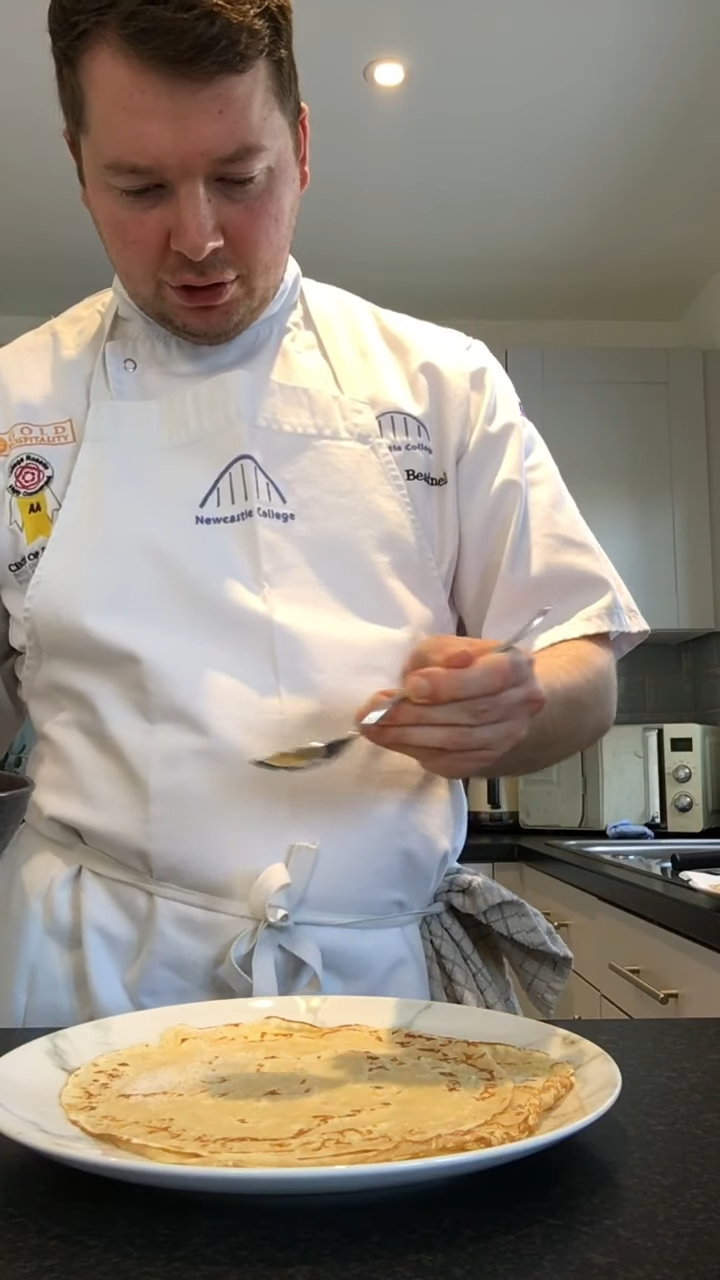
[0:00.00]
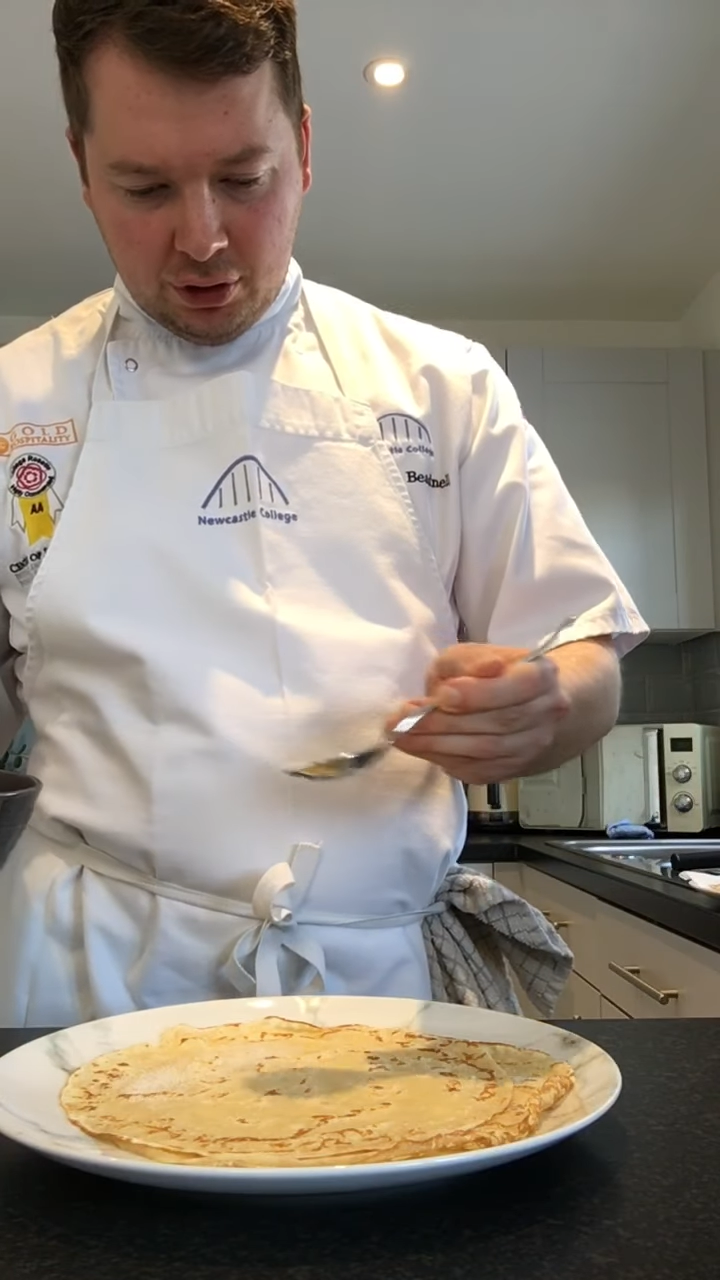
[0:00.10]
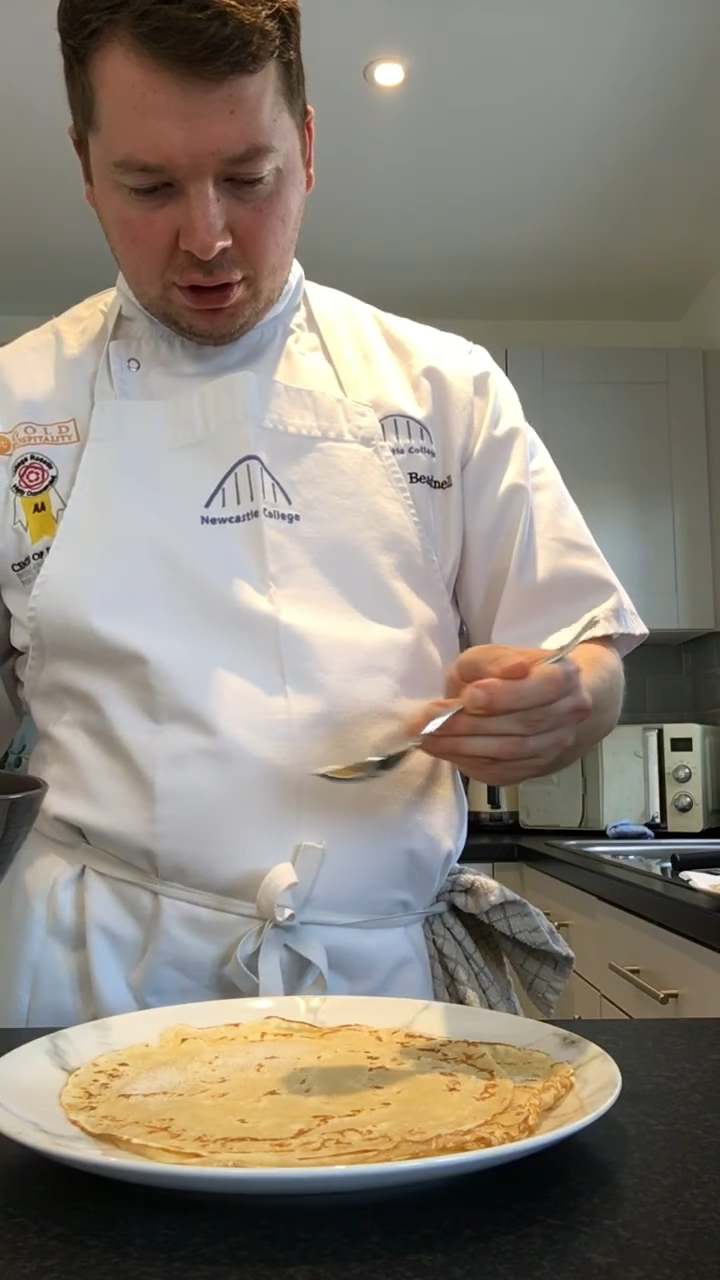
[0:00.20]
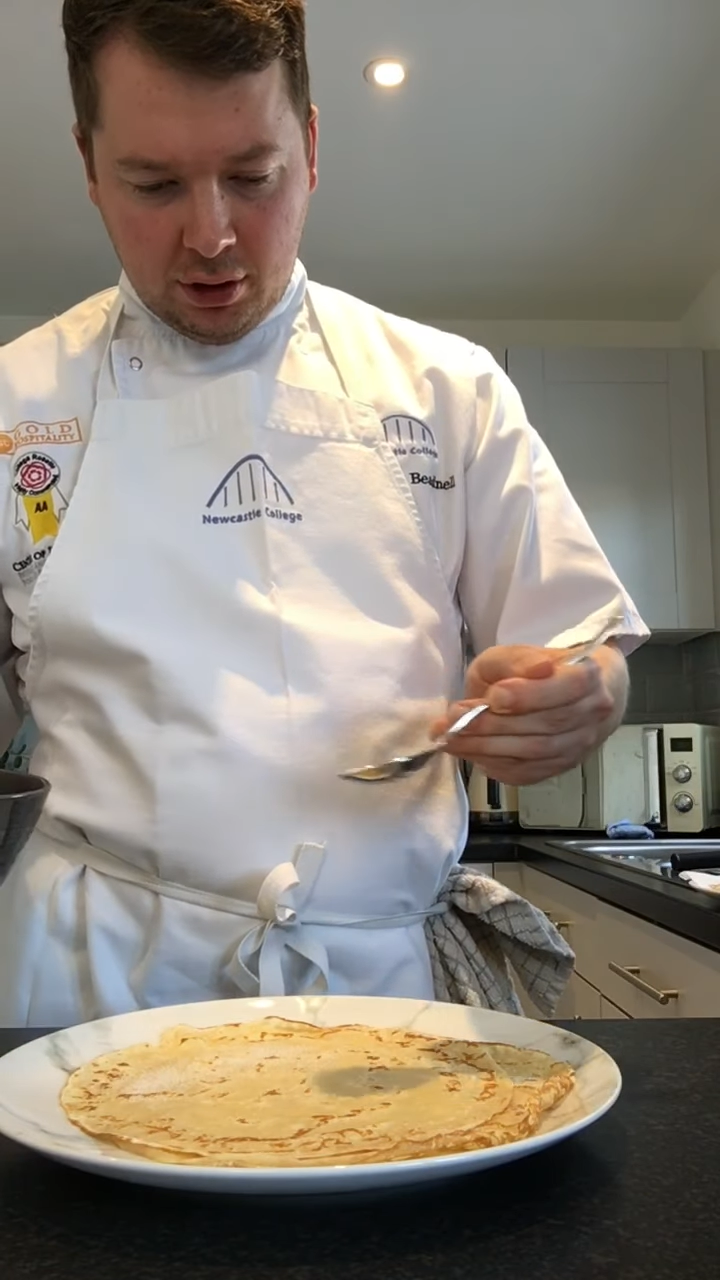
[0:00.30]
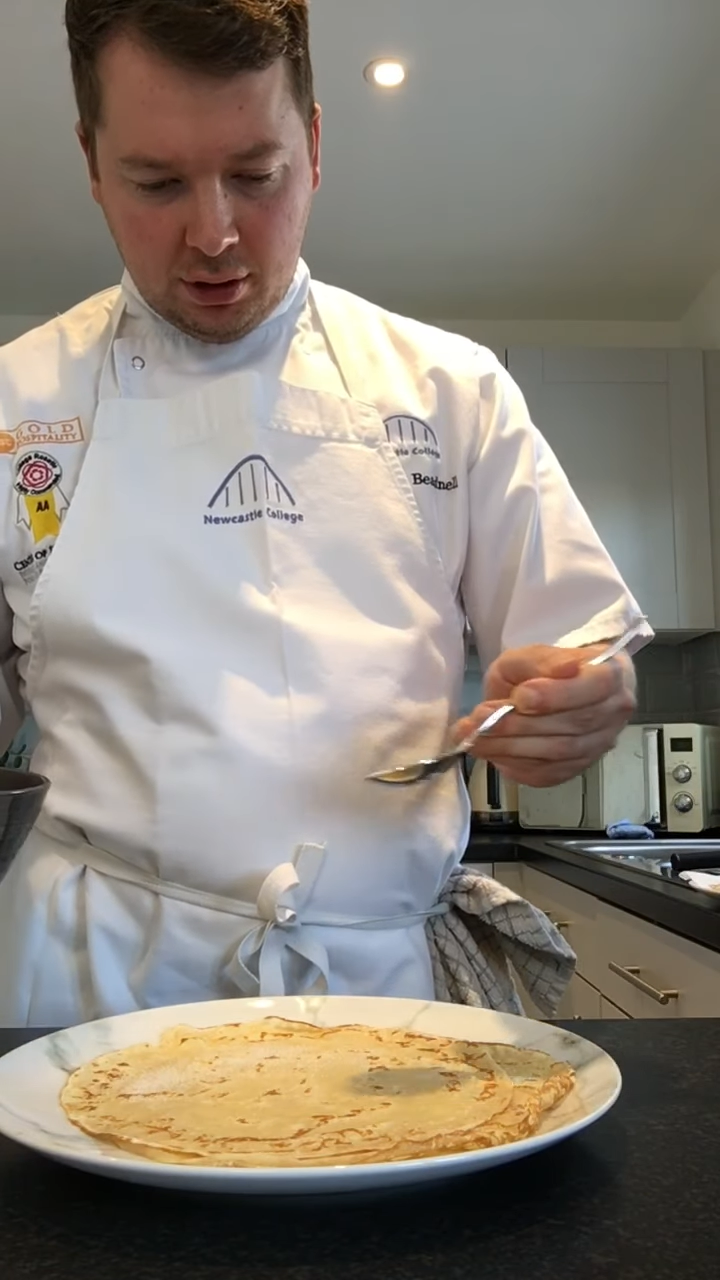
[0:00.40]

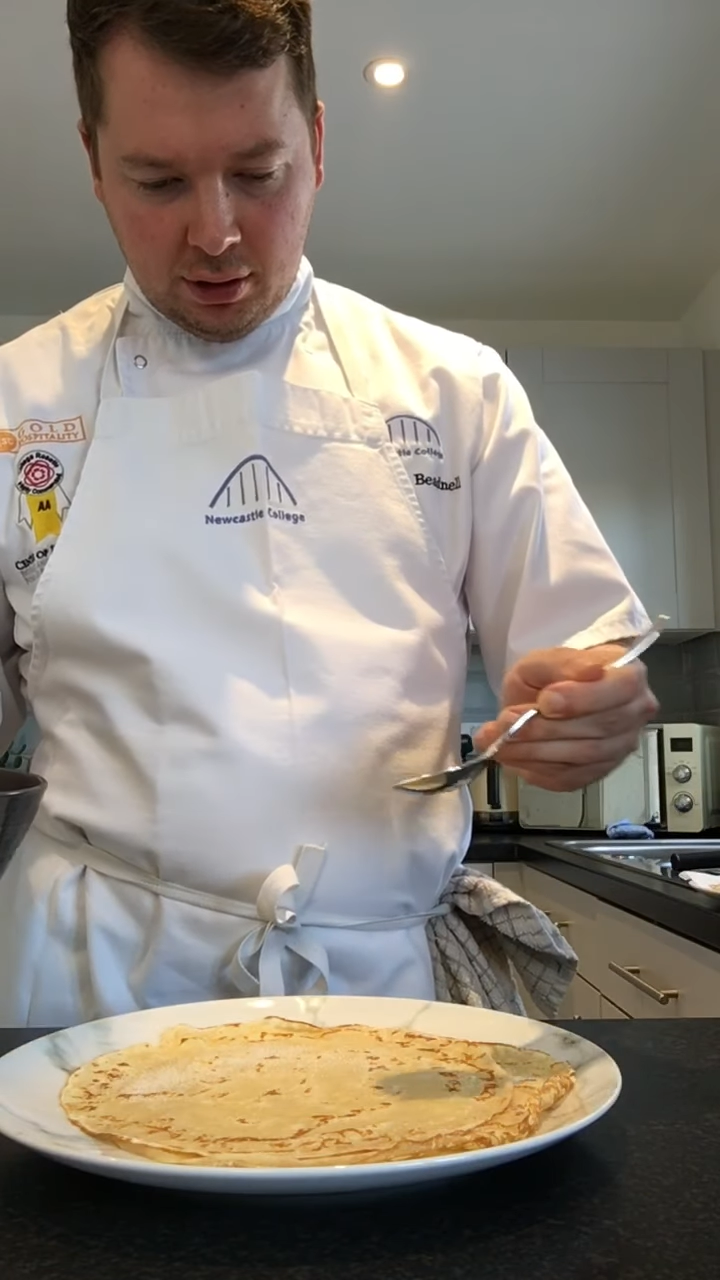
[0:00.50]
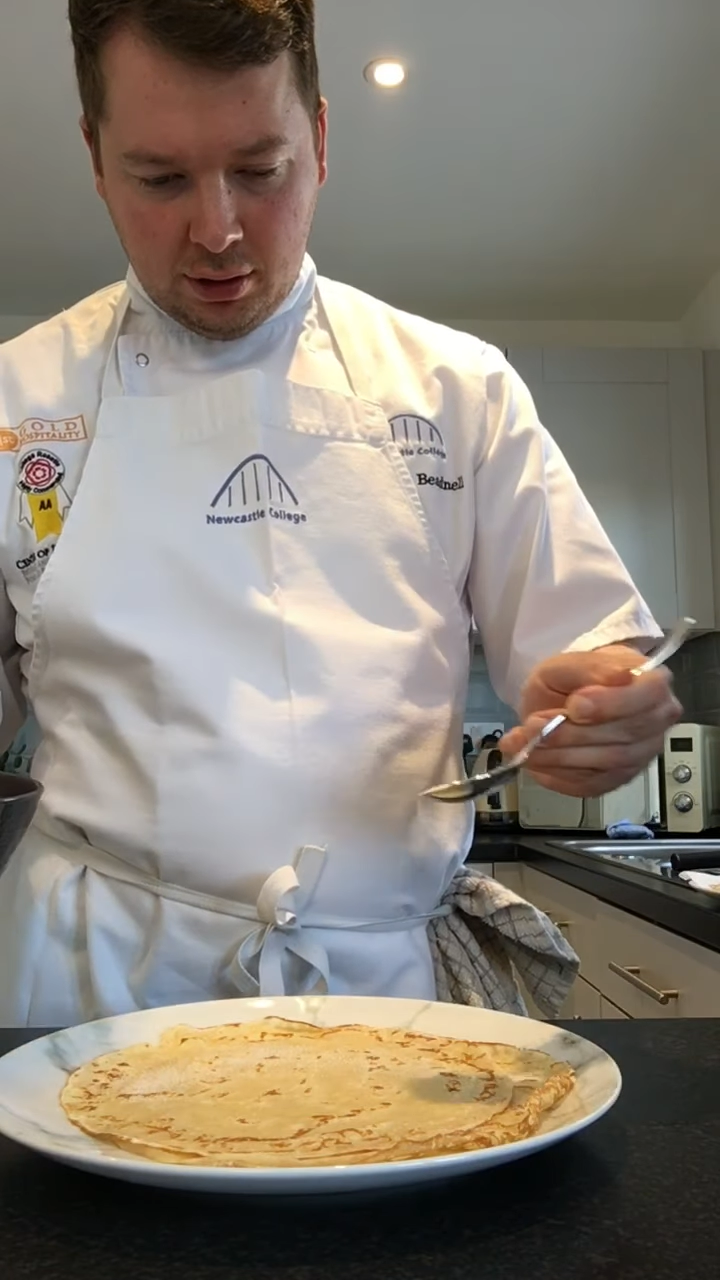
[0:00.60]
sugar.